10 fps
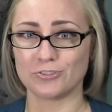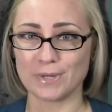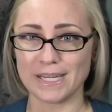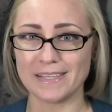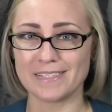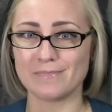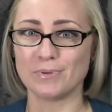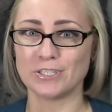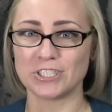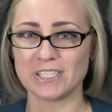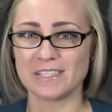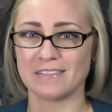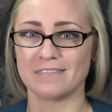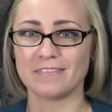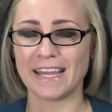trees and bushes
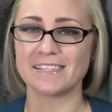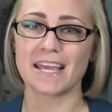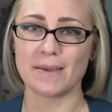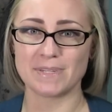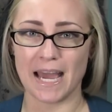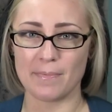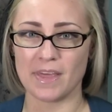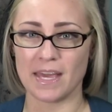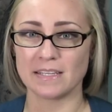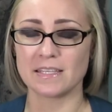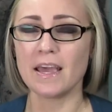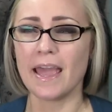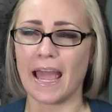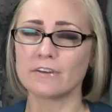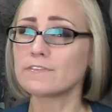and landscape type things,
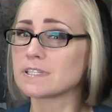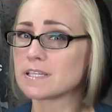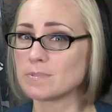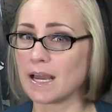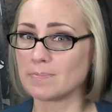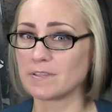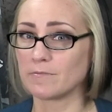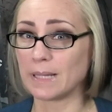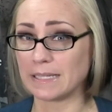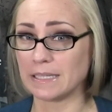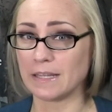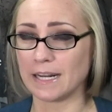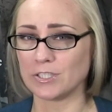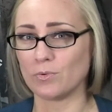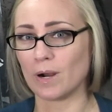and for some types of blending that
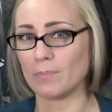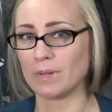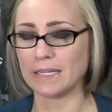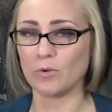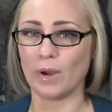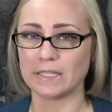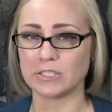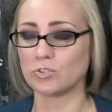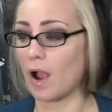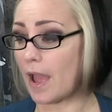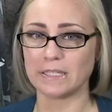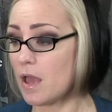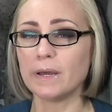I do where I'm blending wet into dry.